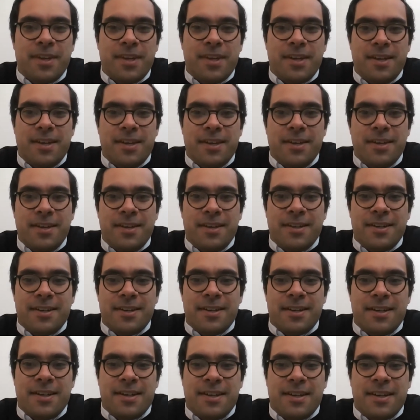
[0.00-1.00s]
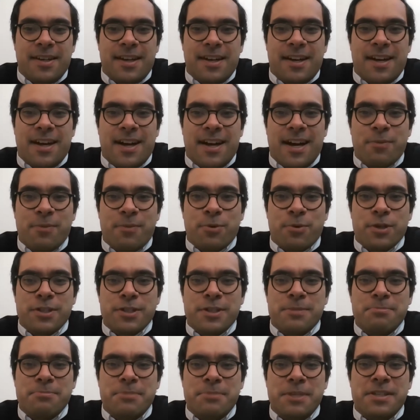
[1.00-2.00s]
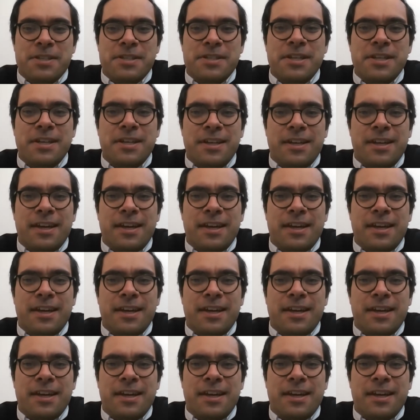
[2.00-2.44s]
uh, I was missing CASE